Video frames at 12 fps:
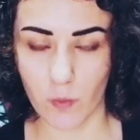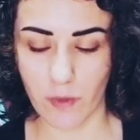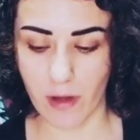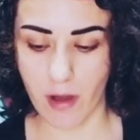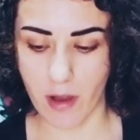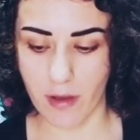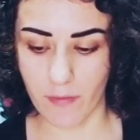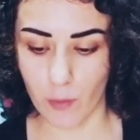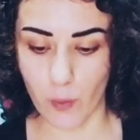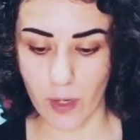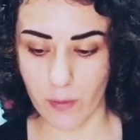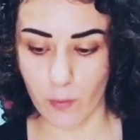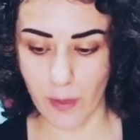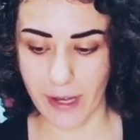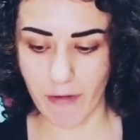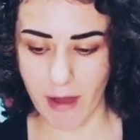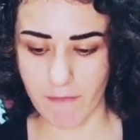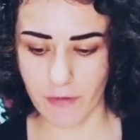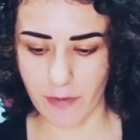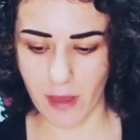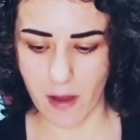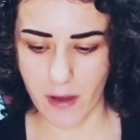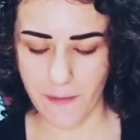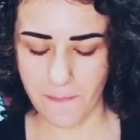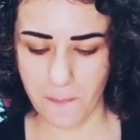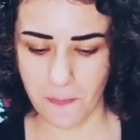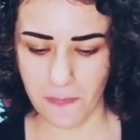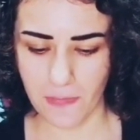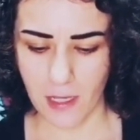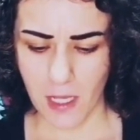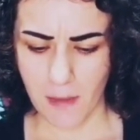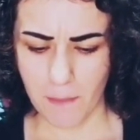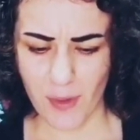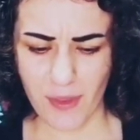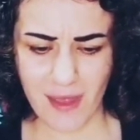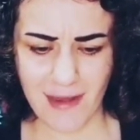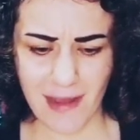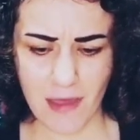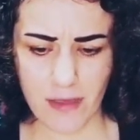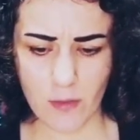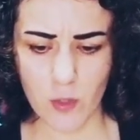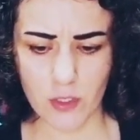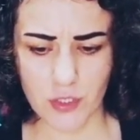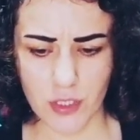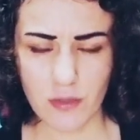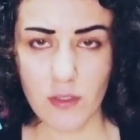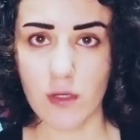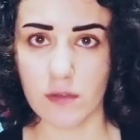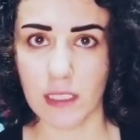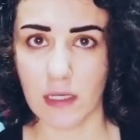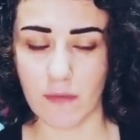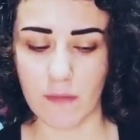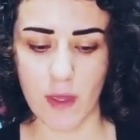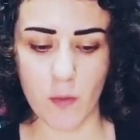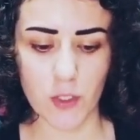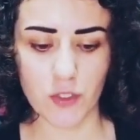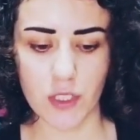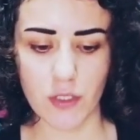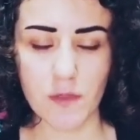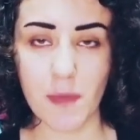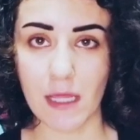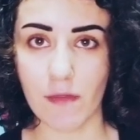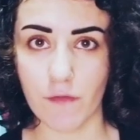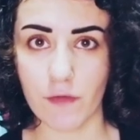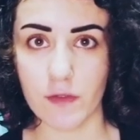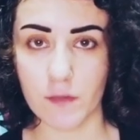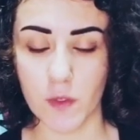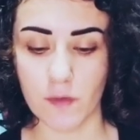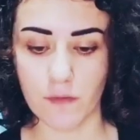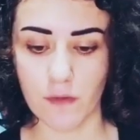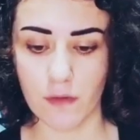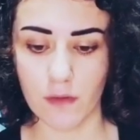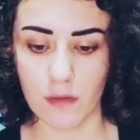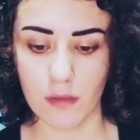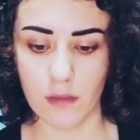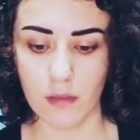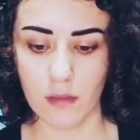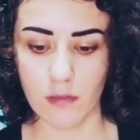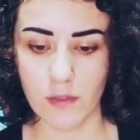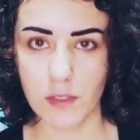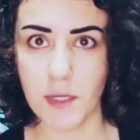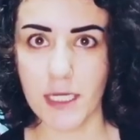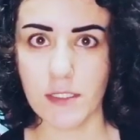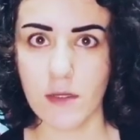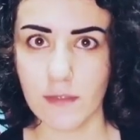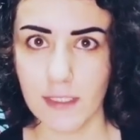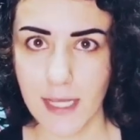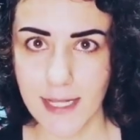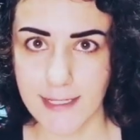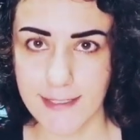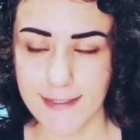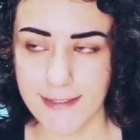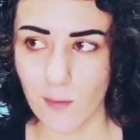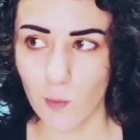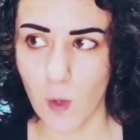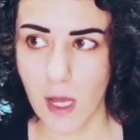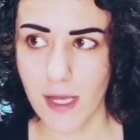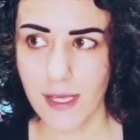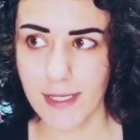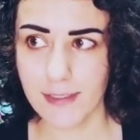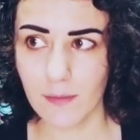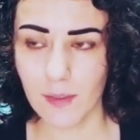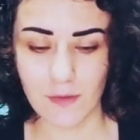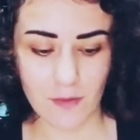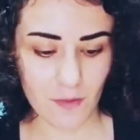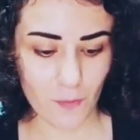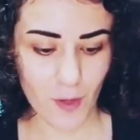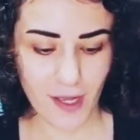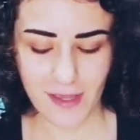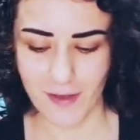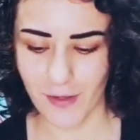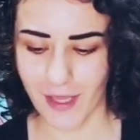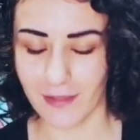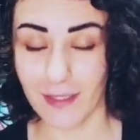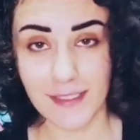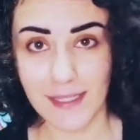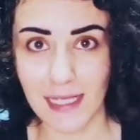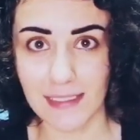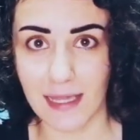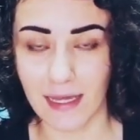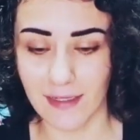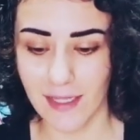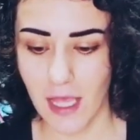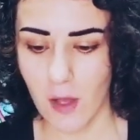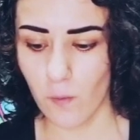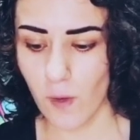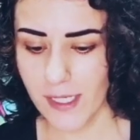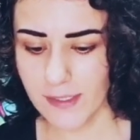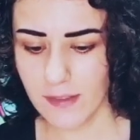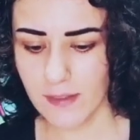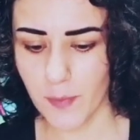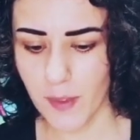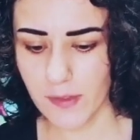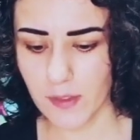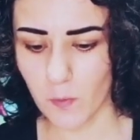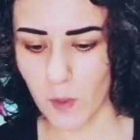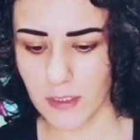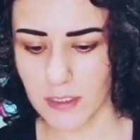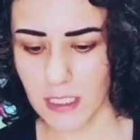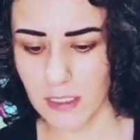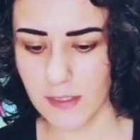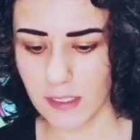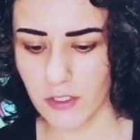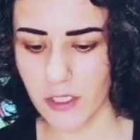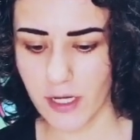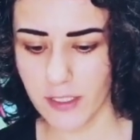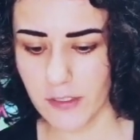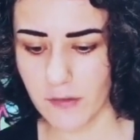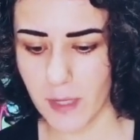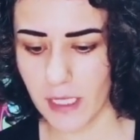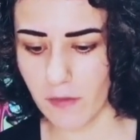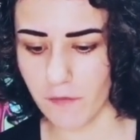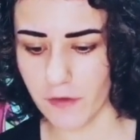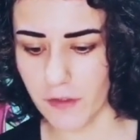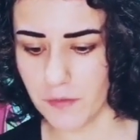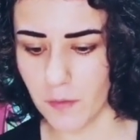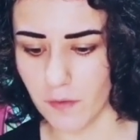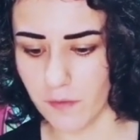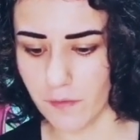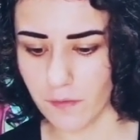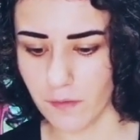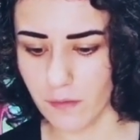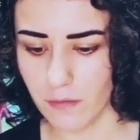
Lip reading: they are, wherever they are. But then they want you to contact them. They want you to make the first move, which makes no sense. Okay, let's ask that. Why is this person wanting Sagittarius to make the first move?